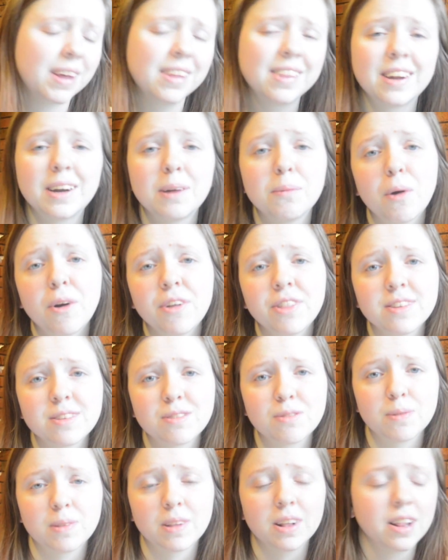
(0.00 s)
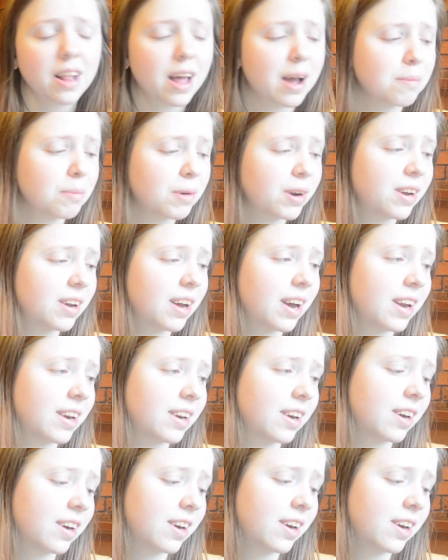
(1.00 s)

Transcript: and then I borrowed this from the library, and